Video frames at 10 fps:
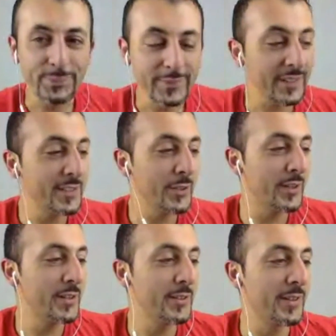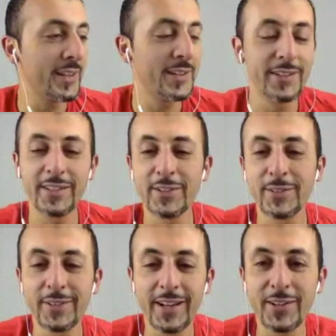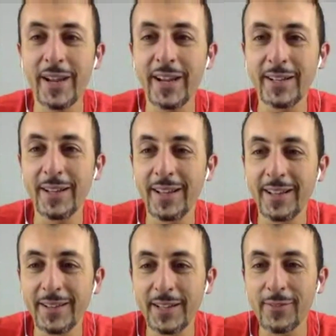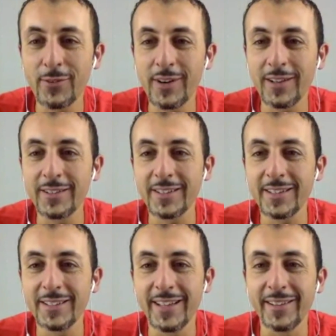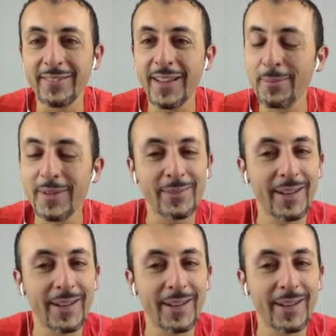You're making the cover art look good, Dave, not me.